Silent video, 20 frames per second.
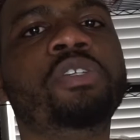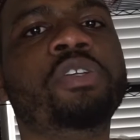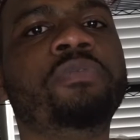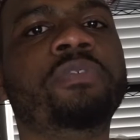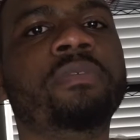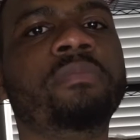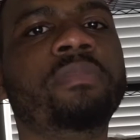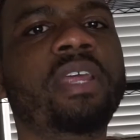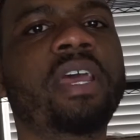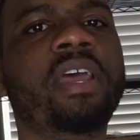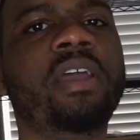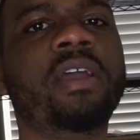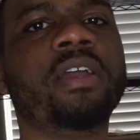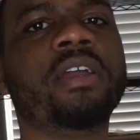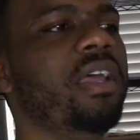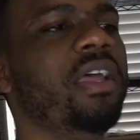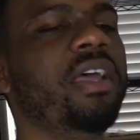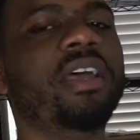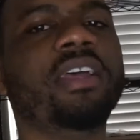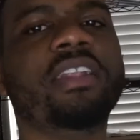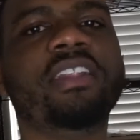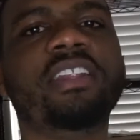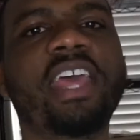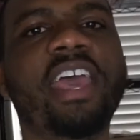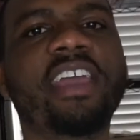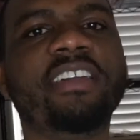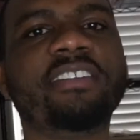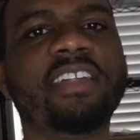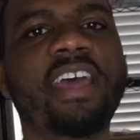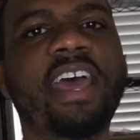you from there.
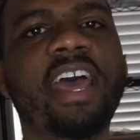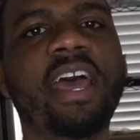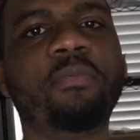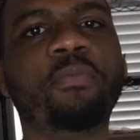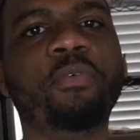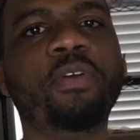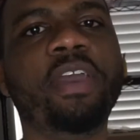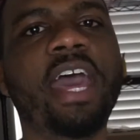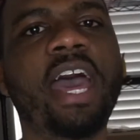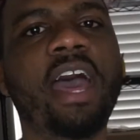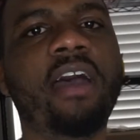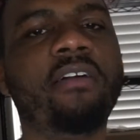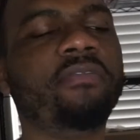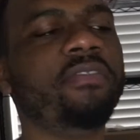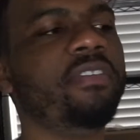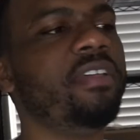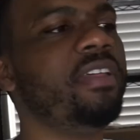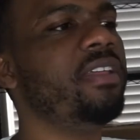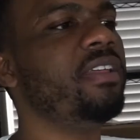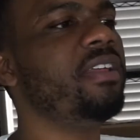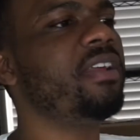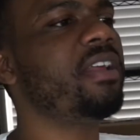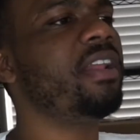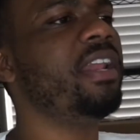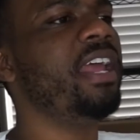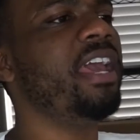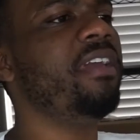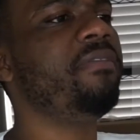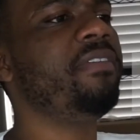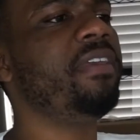Next app, we have
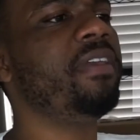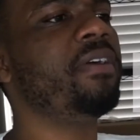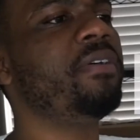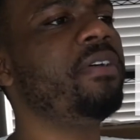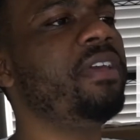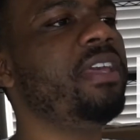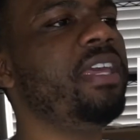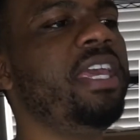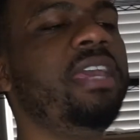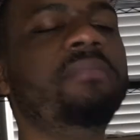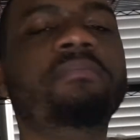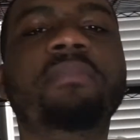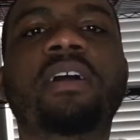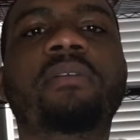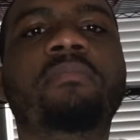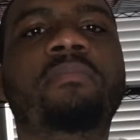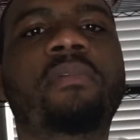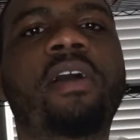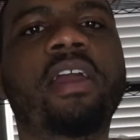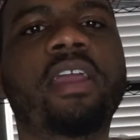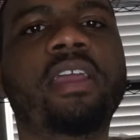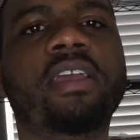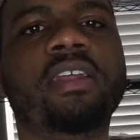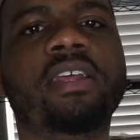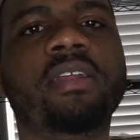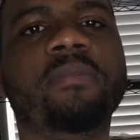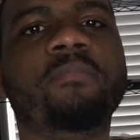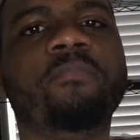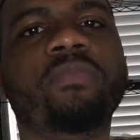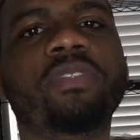Klaviyo Email
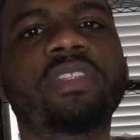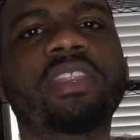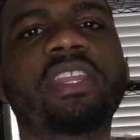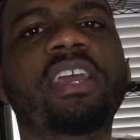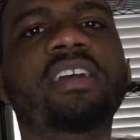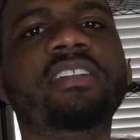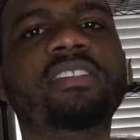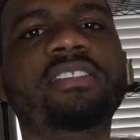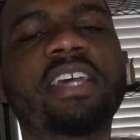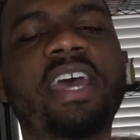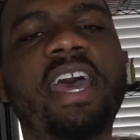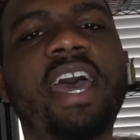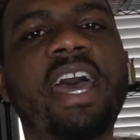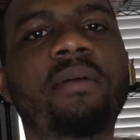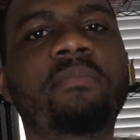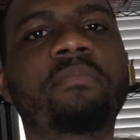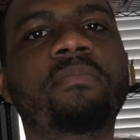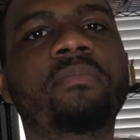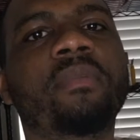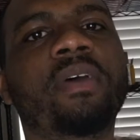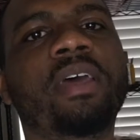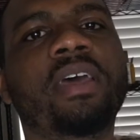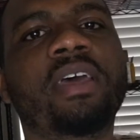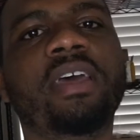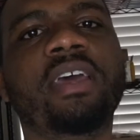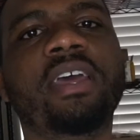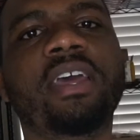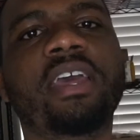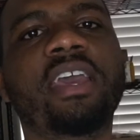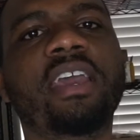Marketing. This app
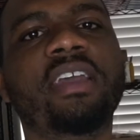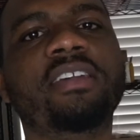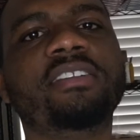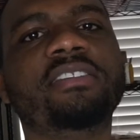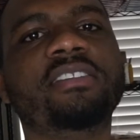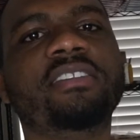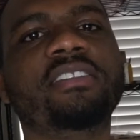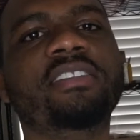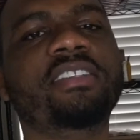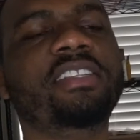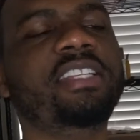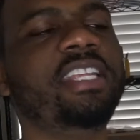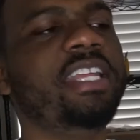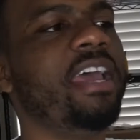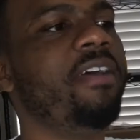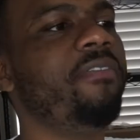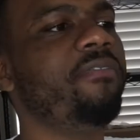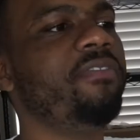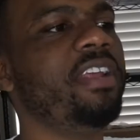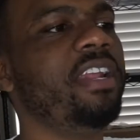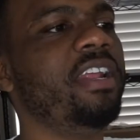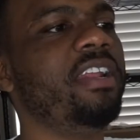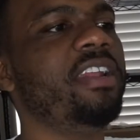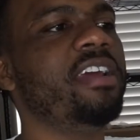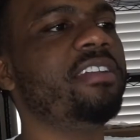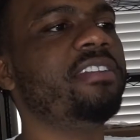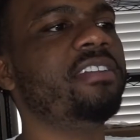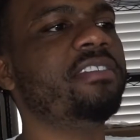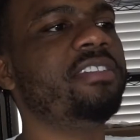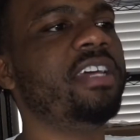is definitely
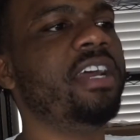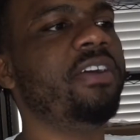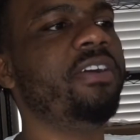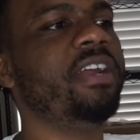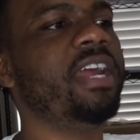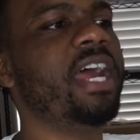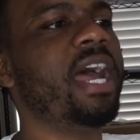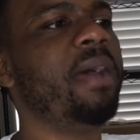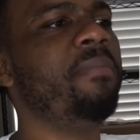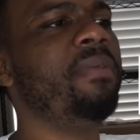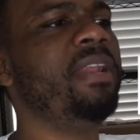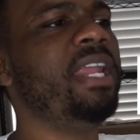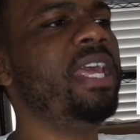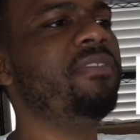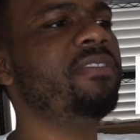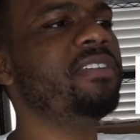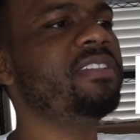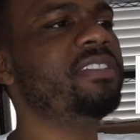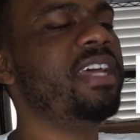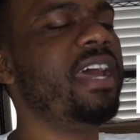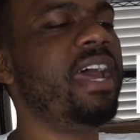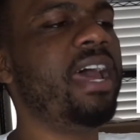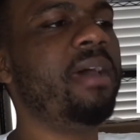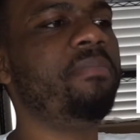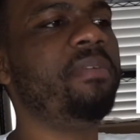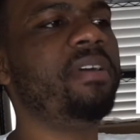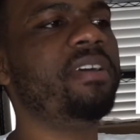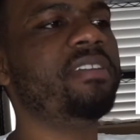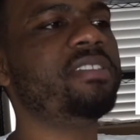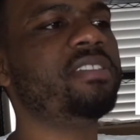necessary. I believe this
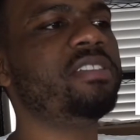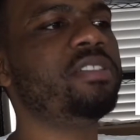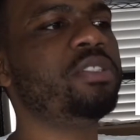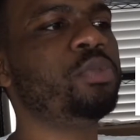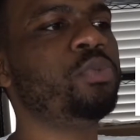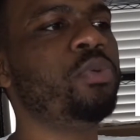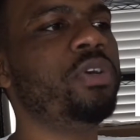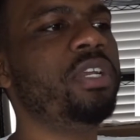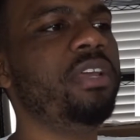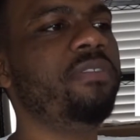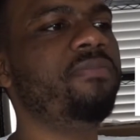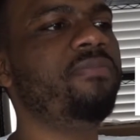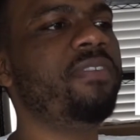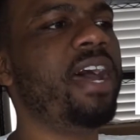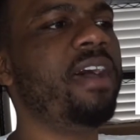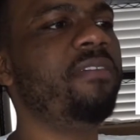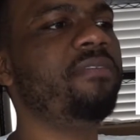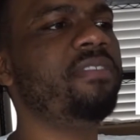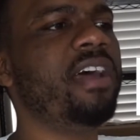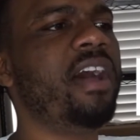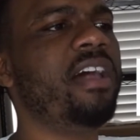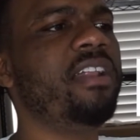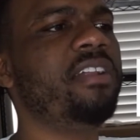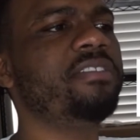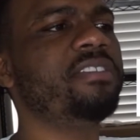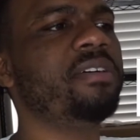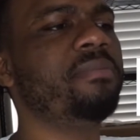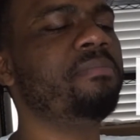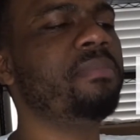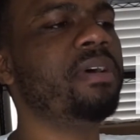app is
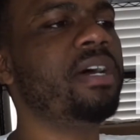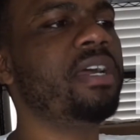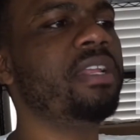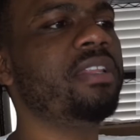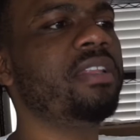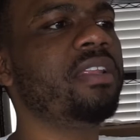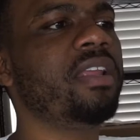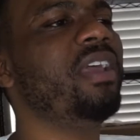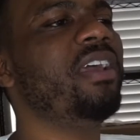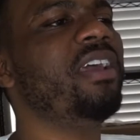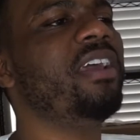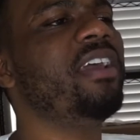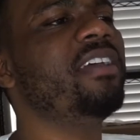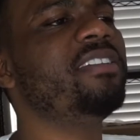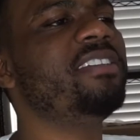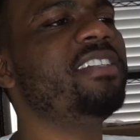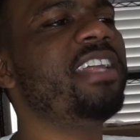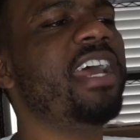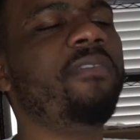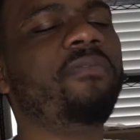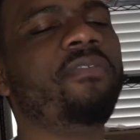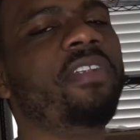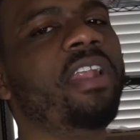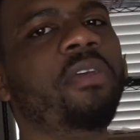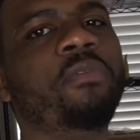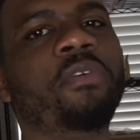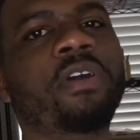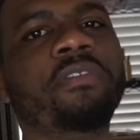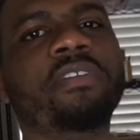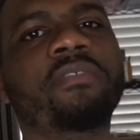$25 a month. It's definitely
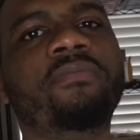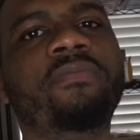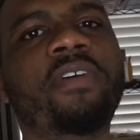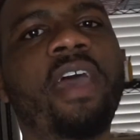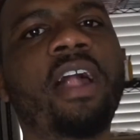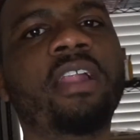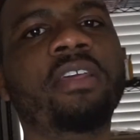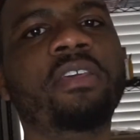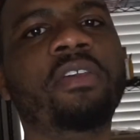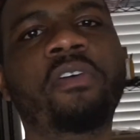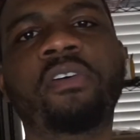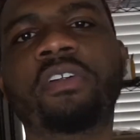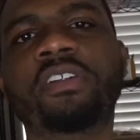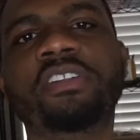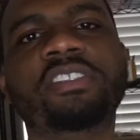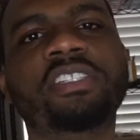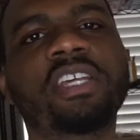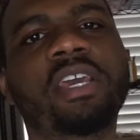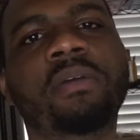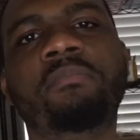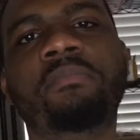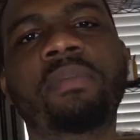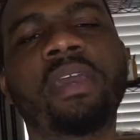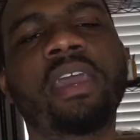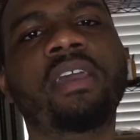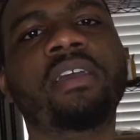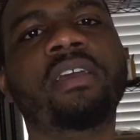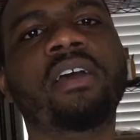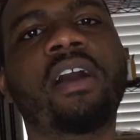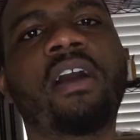worth the value. You're going to see a
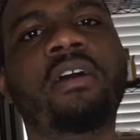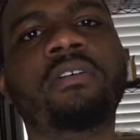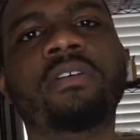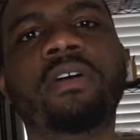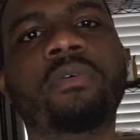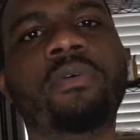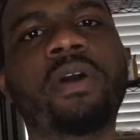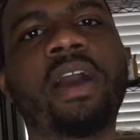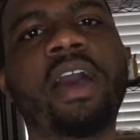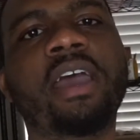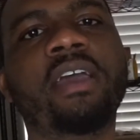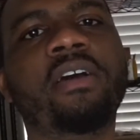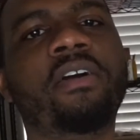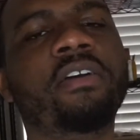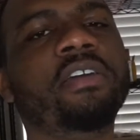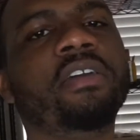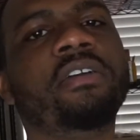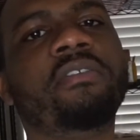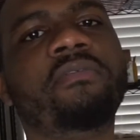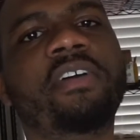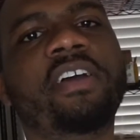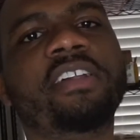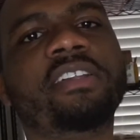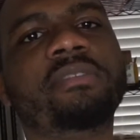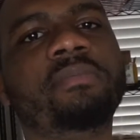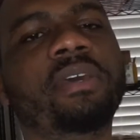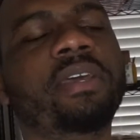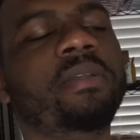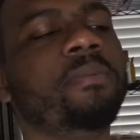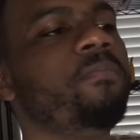big ROI on your
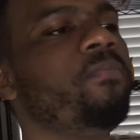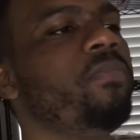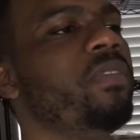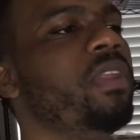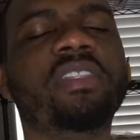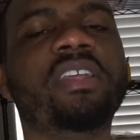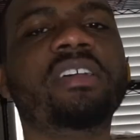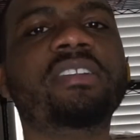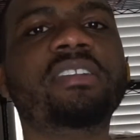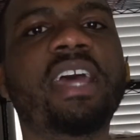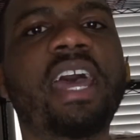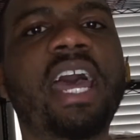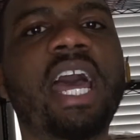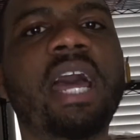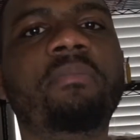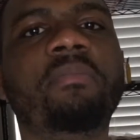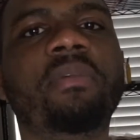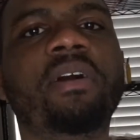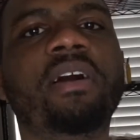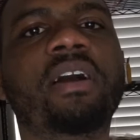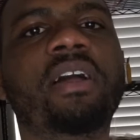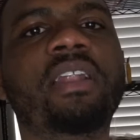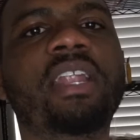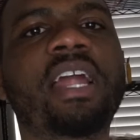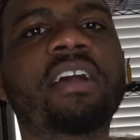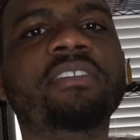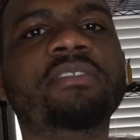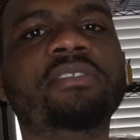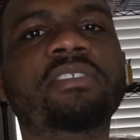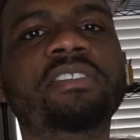investment. This app
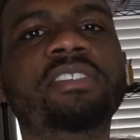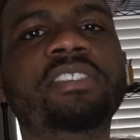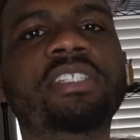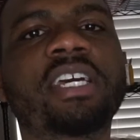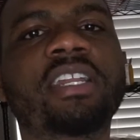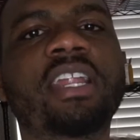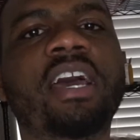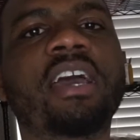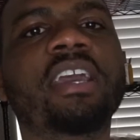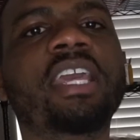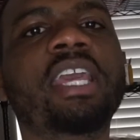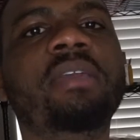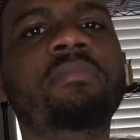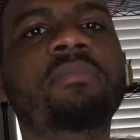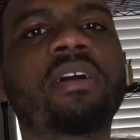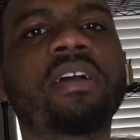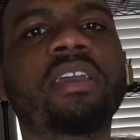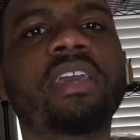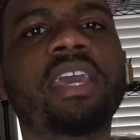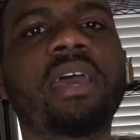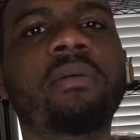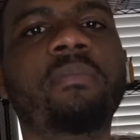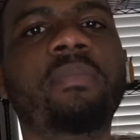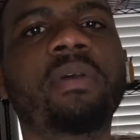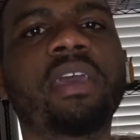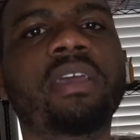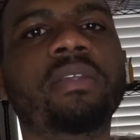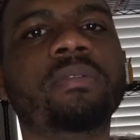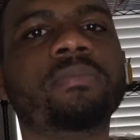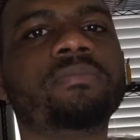allows you to send out email
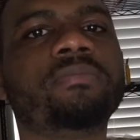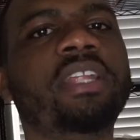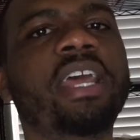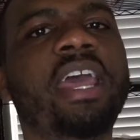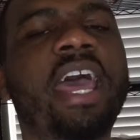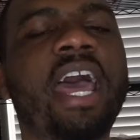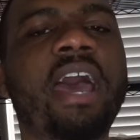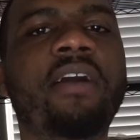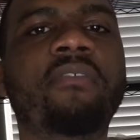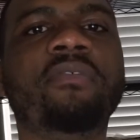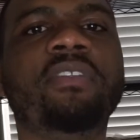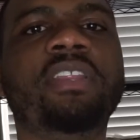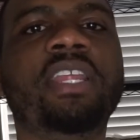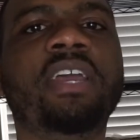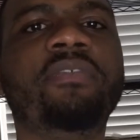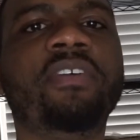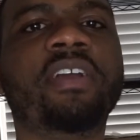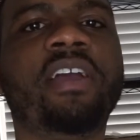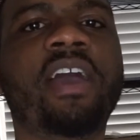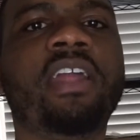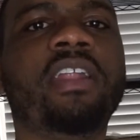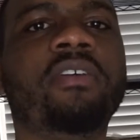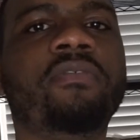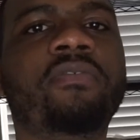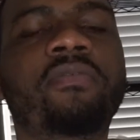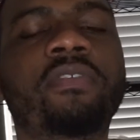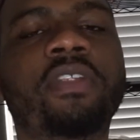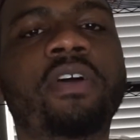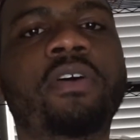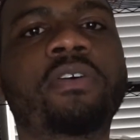campaigns. They have different kind of
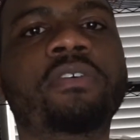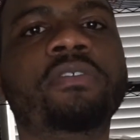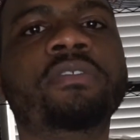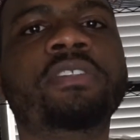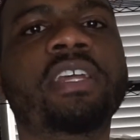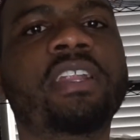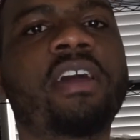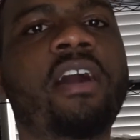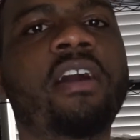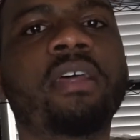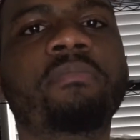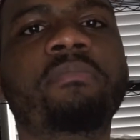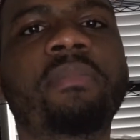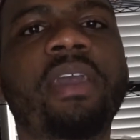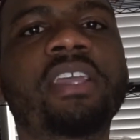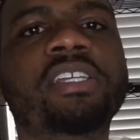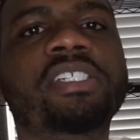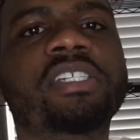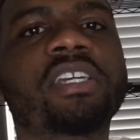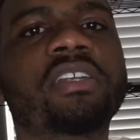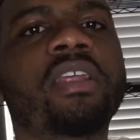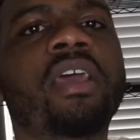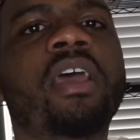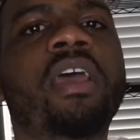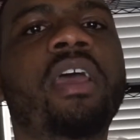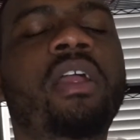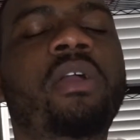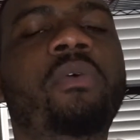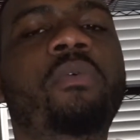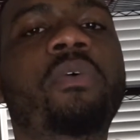flows and automation
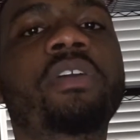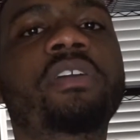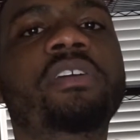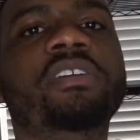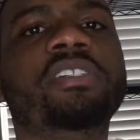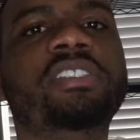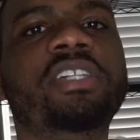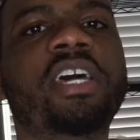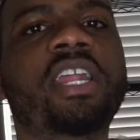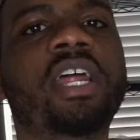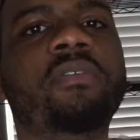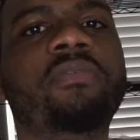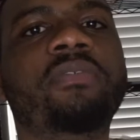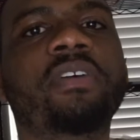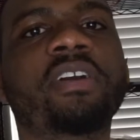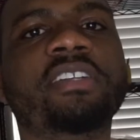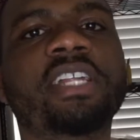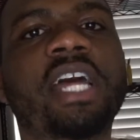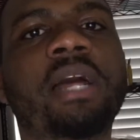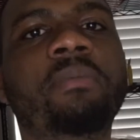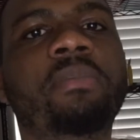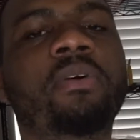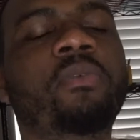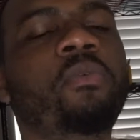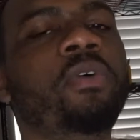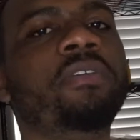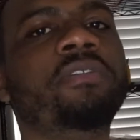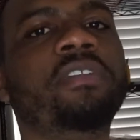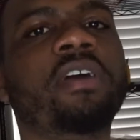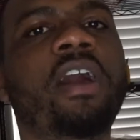where you can set up. For example,
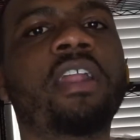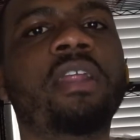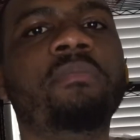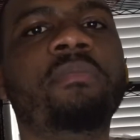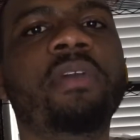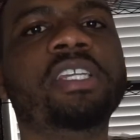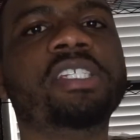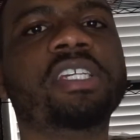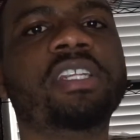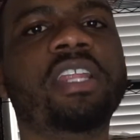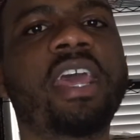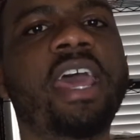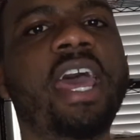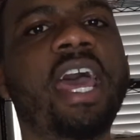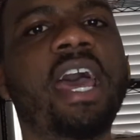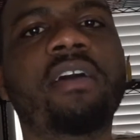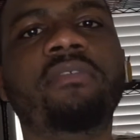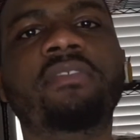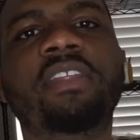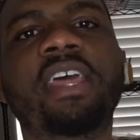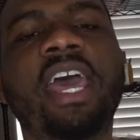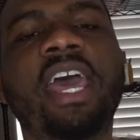one of the automation they have